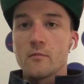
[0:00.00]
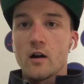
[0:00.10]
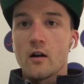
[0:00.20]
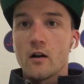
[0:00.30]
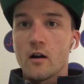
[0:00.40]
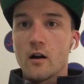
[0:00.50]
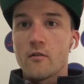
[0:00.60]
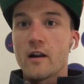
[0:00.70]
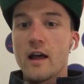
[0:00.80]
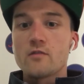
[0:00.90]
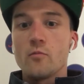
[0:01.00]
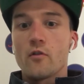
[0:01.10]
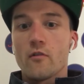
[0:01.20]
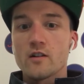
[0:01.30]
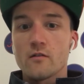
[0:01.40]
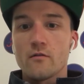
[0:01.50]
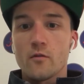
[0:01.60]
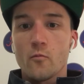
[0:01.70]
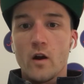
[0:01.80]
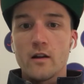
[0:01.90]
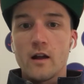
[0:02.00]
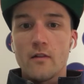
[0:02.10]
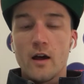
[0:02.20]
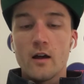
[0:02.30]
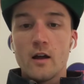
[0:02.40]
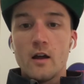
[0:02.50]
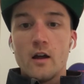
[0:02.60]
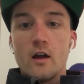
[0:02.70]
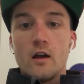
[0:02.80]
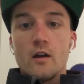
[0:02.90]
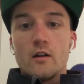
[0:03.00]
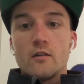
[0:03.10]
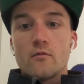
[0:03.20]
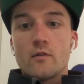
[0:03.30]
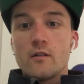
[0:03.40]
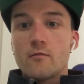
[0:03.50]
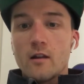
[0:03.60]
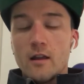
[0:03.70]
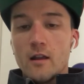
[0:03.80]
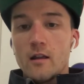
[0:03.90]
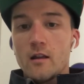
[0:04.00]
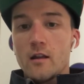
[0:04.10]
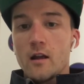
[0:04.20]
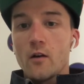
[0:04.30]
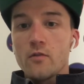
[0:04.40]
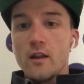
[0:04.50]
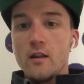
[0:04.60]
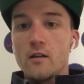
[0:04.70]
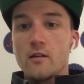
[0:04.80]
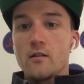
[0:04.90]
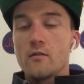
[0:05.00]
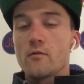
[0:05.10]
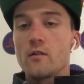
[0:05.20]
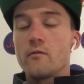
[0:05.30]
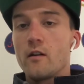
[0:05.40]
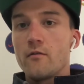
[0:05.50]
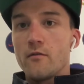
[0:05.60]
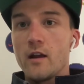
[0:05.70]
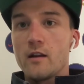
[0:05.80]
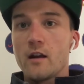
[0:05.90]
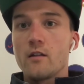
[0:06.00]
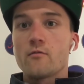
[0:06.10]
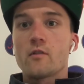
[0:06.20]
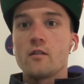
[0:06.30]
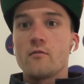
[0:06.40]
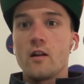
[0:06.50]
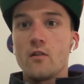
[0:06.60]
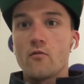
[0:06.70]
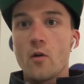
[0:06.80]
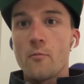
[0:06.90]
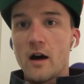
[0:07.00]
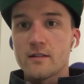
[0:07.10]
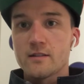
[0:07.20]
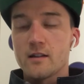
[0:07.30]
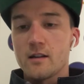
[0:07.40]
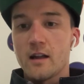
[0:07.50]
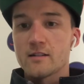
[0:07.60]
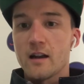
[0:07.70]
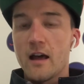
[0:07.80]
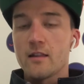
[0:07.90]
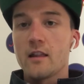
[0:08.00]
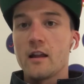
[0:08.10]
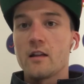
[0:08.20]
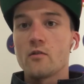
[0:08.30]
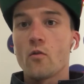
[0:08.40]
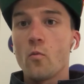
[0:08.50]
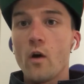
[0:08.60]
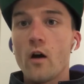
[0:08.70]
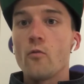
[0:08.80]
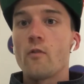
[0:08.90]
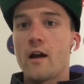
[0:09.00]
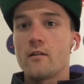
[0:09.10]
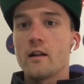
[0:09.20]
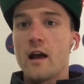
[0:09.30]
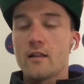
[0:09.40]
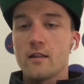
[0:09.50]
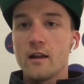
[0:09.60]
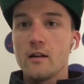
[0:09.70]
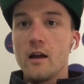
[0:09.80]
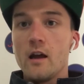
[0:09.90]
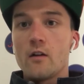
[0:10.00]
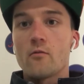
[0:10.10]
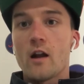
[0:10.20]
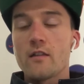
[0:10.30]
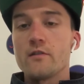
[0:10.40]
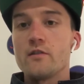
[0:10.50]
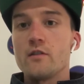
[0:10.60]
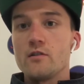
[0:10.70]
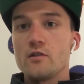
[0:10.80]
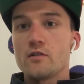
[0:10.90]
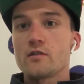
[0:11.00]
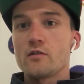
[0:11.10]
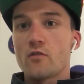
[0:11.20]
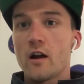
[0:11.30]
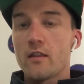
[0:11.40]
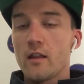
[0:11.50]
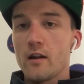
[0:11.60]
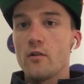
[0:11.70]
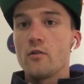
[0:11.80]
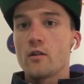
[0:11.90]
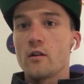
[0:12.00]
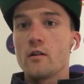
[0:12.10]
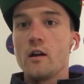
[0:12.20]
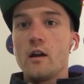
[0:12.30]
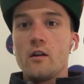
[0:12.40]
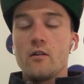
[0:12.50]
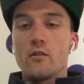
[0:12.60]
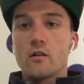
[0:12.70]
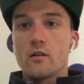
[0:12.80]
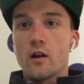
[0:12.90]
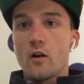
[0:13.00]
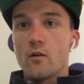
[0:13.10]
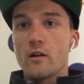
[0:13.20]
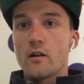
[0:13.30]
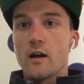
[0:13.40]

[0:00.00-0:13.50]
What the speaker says: are a natural progression from one another, you're really, really healthy, you're really, really fit, and you're really, really robust as an athlete, and you're a well-rounded athlete rather than just a triathlete who can go and